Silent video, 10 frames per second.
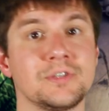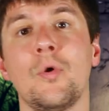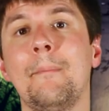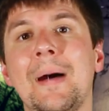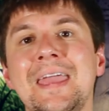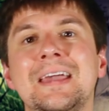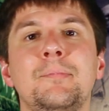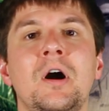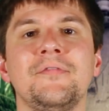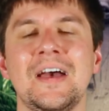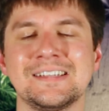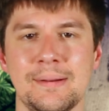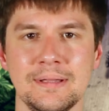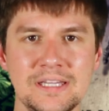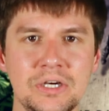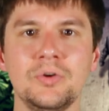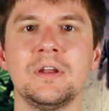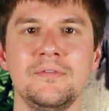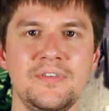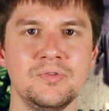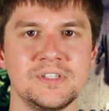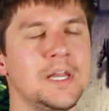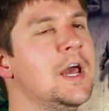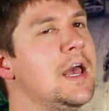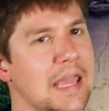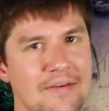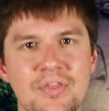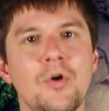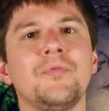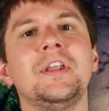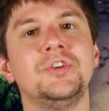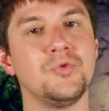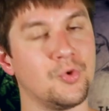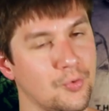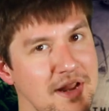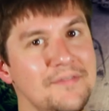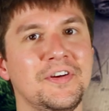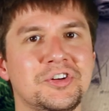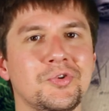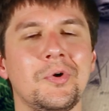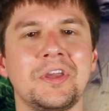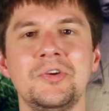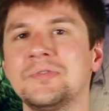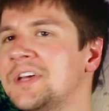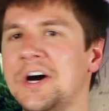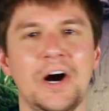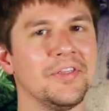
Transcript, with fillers: So it might come off as a little confusing, even though they do great visual cues.